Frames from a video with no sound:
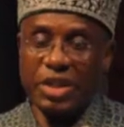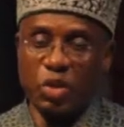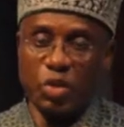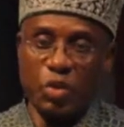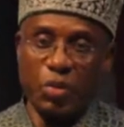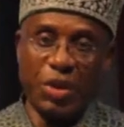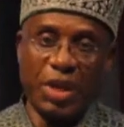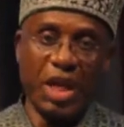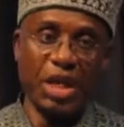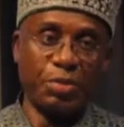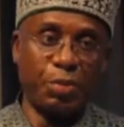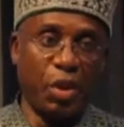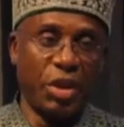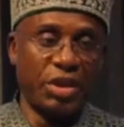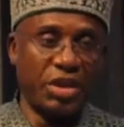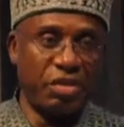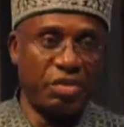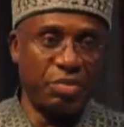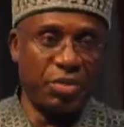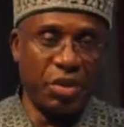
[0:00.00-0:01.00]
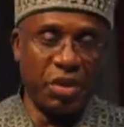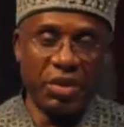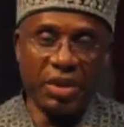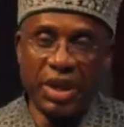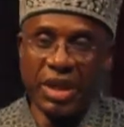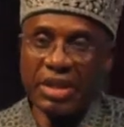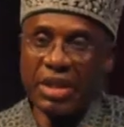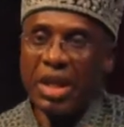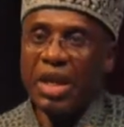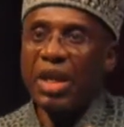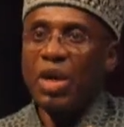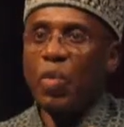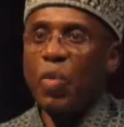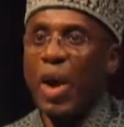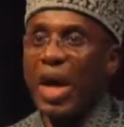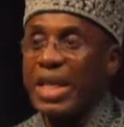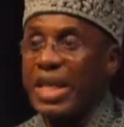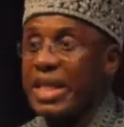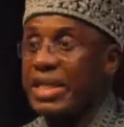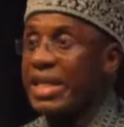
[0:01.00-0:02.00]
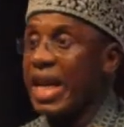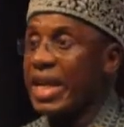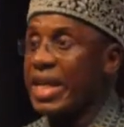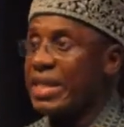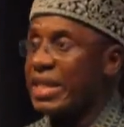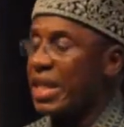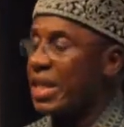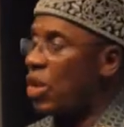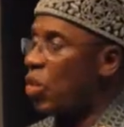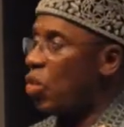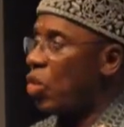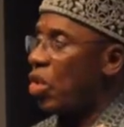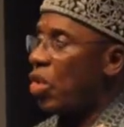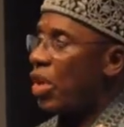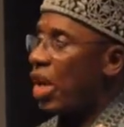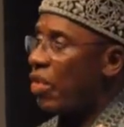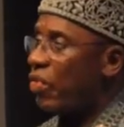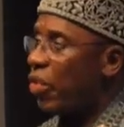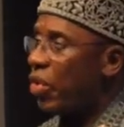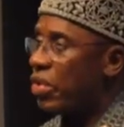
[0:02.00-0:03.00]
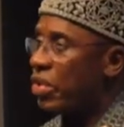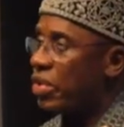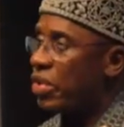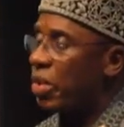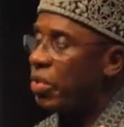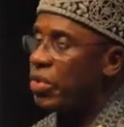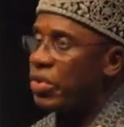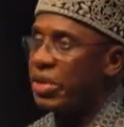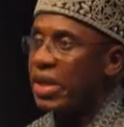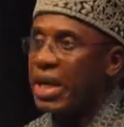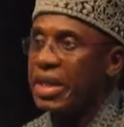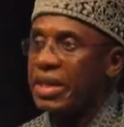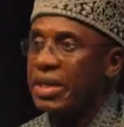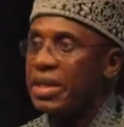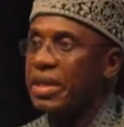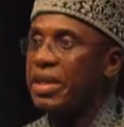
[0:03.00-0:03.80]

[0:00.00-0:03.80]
it will be $8.7 billion. Why did the Chinese say they will no longer fund double tracks?